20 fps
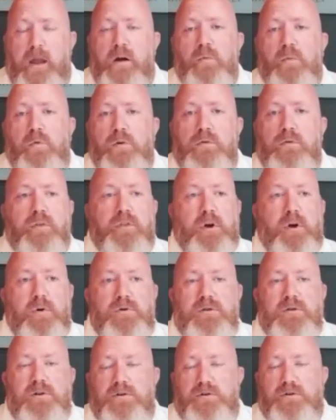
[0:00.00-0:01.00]
Well,
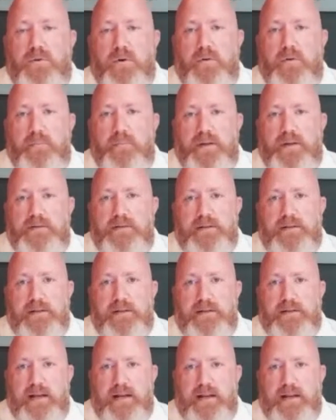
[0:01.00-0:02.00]
those are sort of
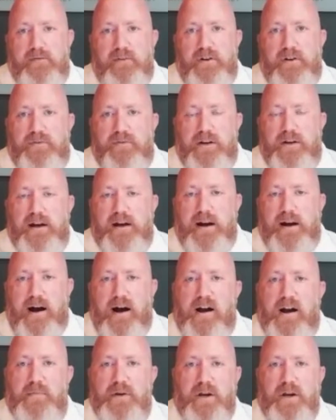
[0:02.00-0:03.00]
businesses that even if the
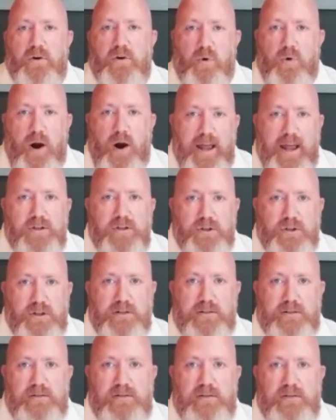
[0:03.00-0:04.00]
economy
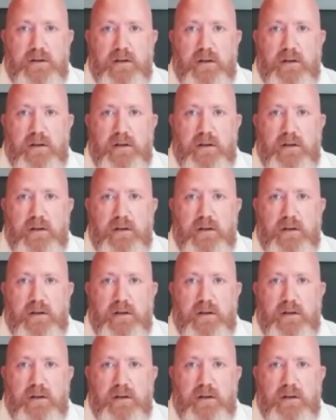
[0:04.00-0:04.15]
crashes,